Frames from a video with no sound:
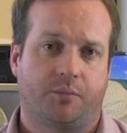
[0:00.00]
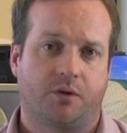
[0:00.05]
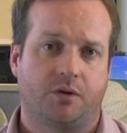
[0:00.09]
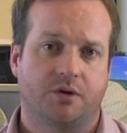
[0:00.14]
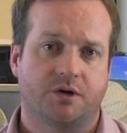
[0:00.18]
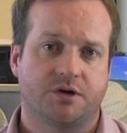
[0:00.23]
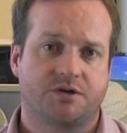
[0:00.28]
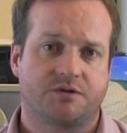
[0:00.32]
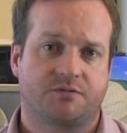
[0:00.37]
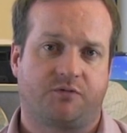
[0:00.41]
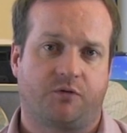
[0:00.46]

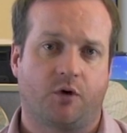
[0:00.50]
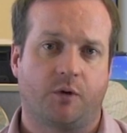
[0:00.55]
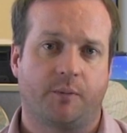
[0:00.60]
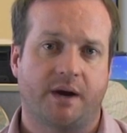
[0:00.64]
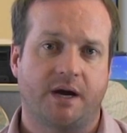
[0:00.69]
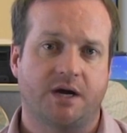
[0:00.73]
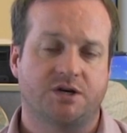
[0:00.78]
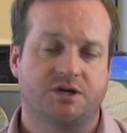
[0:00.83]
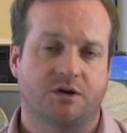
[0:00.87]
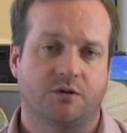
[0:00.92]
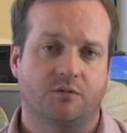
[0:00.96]
bullish
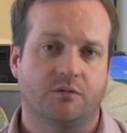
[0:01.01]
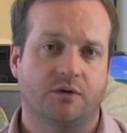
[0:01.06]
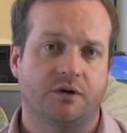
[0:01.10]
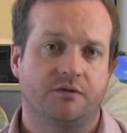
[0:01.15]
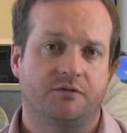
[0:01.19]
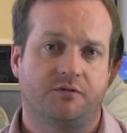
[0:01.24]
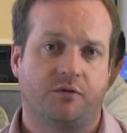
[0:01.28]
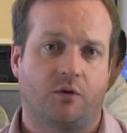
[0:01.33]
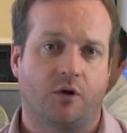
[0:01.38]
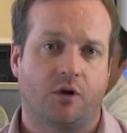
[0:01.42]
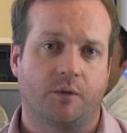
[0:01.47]
formation
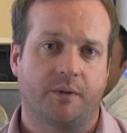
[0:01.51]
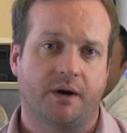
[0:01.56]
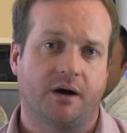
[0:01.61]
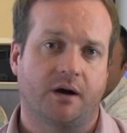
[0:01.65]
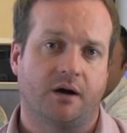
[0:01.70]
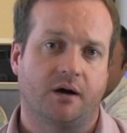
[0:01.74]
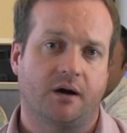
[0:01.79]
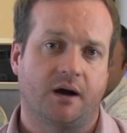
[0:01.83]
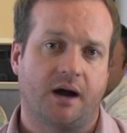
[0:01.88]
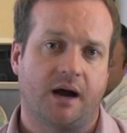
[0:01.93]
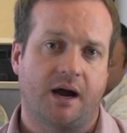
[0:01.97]
reform
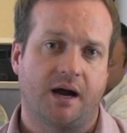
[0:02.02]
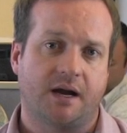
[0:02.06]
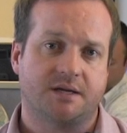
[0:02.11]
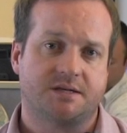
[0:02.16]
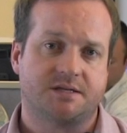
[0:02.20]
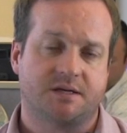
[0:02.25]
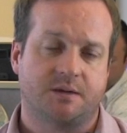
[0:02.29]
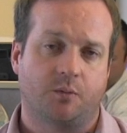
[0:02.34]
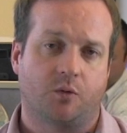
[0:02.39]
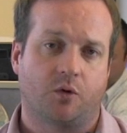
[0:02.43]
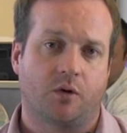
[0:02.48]
here and
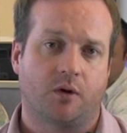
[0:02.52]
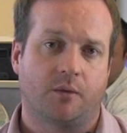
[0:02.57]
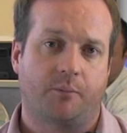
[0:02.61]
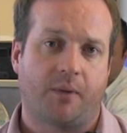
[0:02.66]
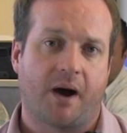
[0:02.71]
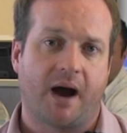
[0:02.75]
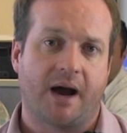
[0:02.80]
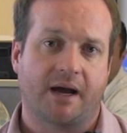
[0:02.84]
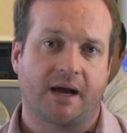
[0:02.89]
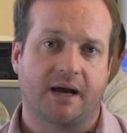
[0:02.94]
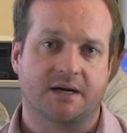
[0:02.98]
see more
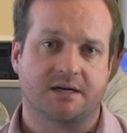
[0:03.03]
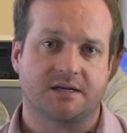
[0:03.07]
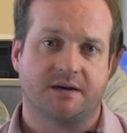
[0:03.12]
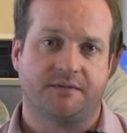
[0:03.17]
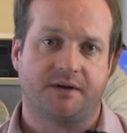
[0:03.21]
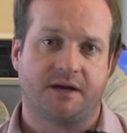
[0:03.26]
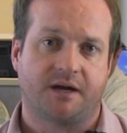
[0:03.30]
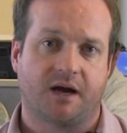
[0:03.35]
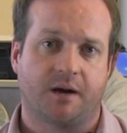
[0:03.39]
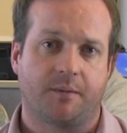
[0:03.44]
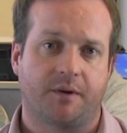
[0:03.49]
buying
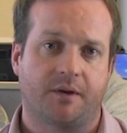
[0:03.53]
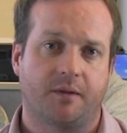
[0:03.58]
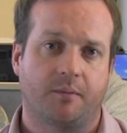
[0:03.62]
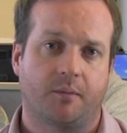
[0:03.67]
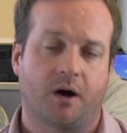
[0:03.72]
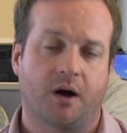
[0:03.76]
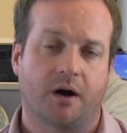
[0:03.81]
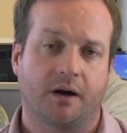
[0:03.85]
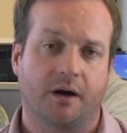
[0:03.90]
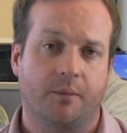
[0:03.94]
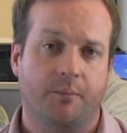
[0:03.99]
activity coming to the
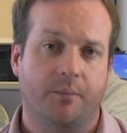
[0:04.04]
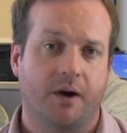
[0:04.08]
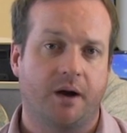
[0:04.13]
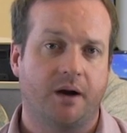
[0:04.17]
market.